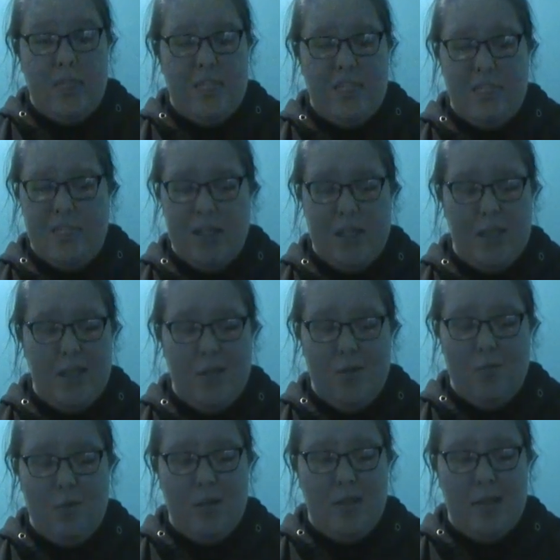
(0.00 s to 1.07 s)
This
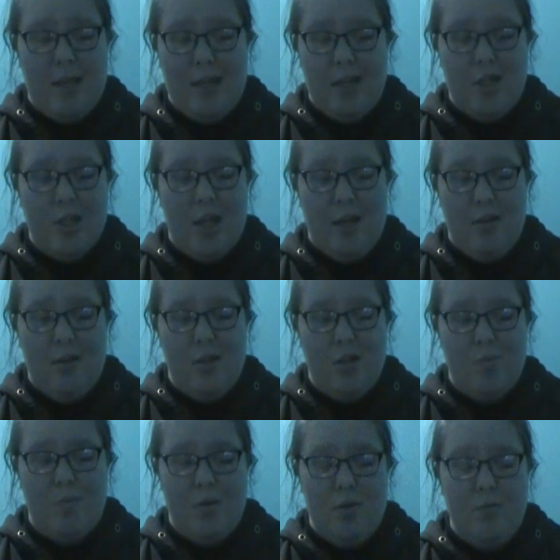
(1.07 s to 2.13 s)
season was kind of
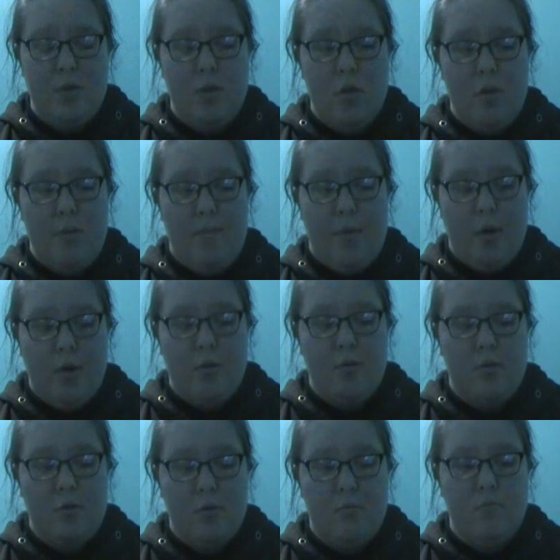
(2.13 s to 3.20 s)
childish, but it was good at
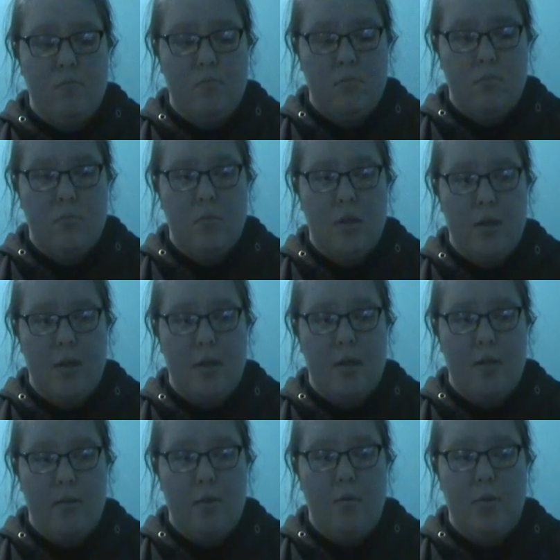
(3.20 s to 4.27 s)
parts.
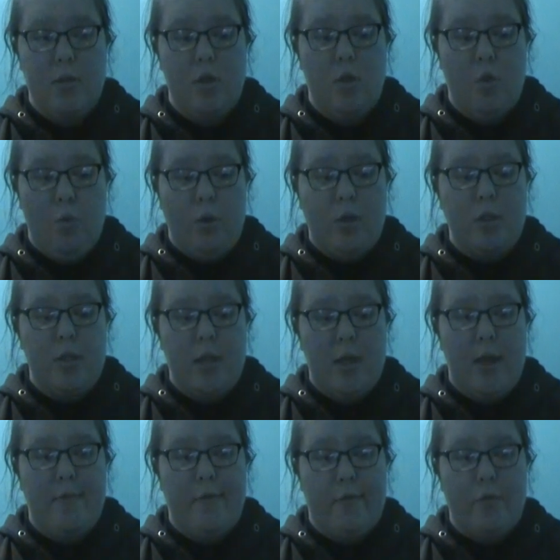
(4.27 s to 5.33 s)
It wasn't the worst
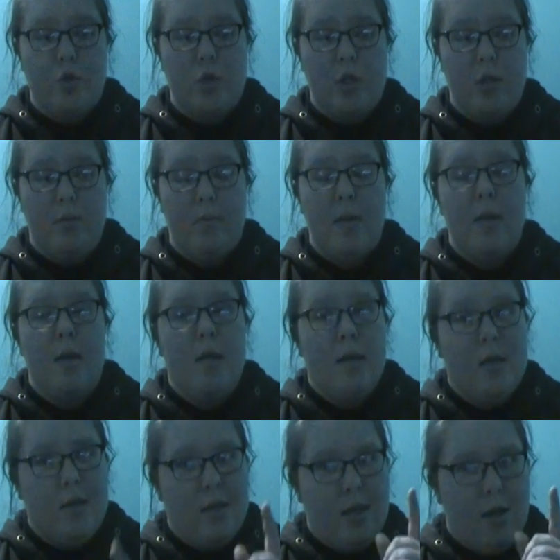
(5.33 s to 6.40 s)
thing I've ever seen.
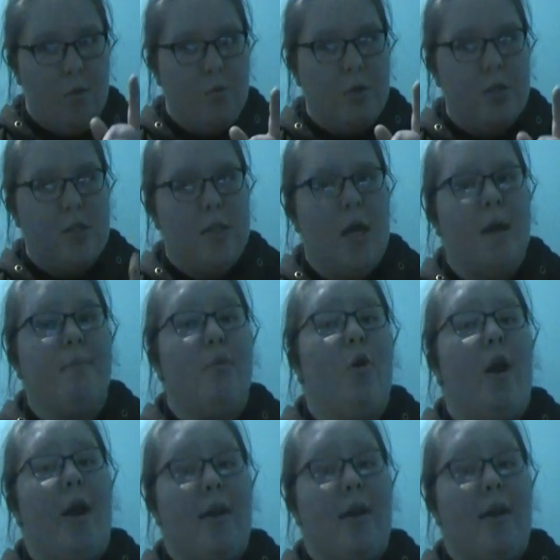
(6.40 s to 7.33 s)
It was not